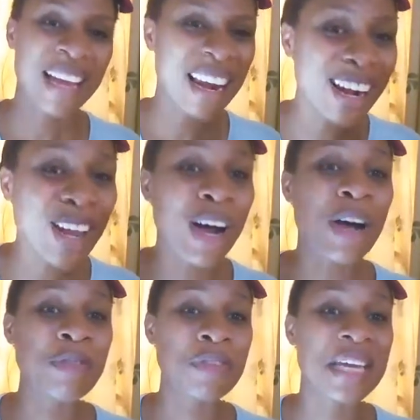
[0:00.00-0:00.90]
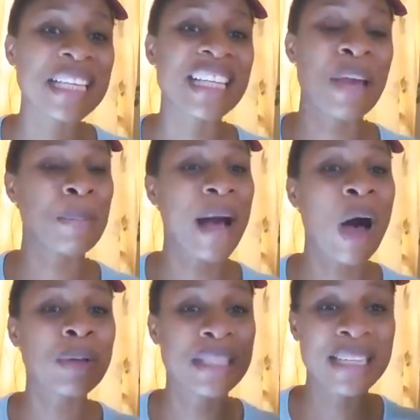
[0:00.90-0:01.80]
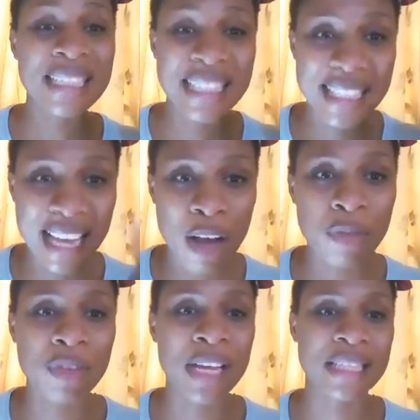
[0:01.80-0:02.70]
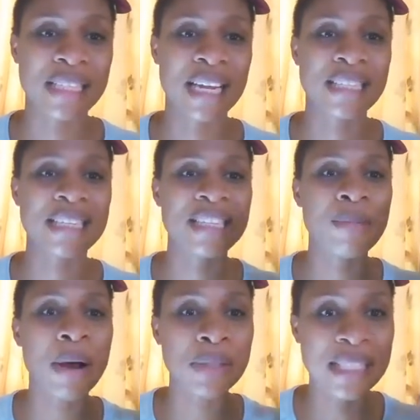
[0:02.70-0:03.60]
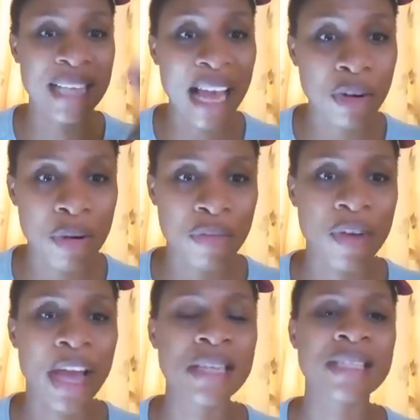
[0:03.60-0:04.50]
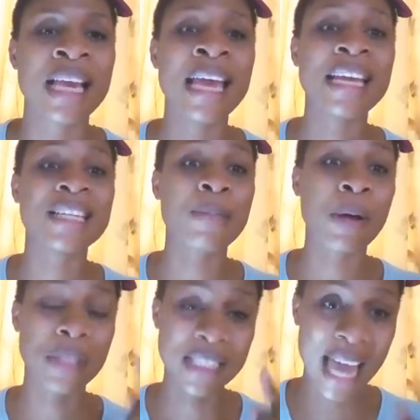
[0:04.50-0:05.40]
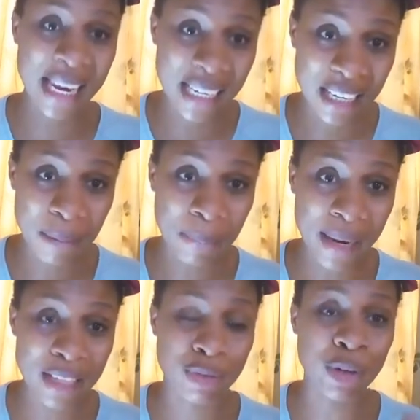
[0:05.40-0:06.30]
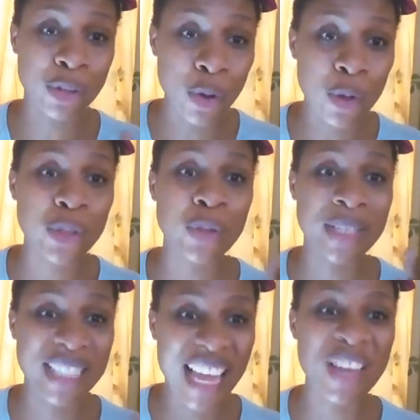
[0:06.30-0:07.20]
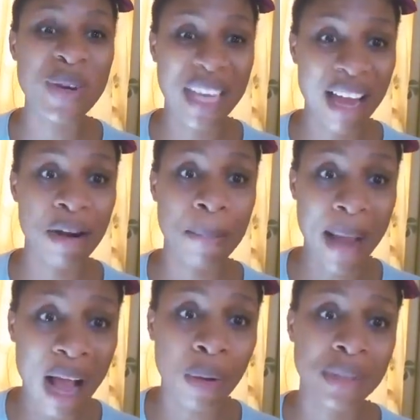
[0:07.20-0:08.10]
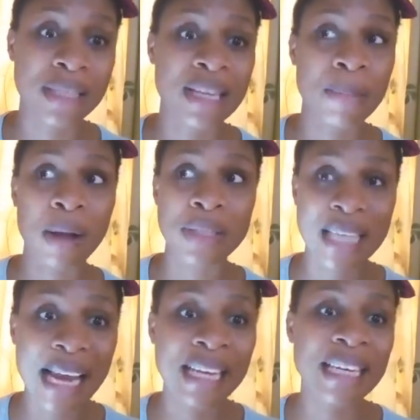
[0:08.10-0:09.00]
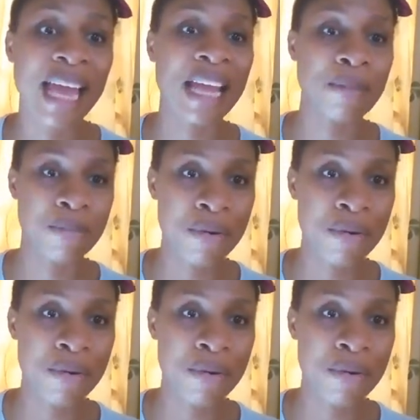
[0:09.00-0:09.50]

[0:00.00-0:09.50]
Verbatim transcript: Love is about selflessness, is about sacrifice, is about standing in the place for those you say you care about, is about standing there in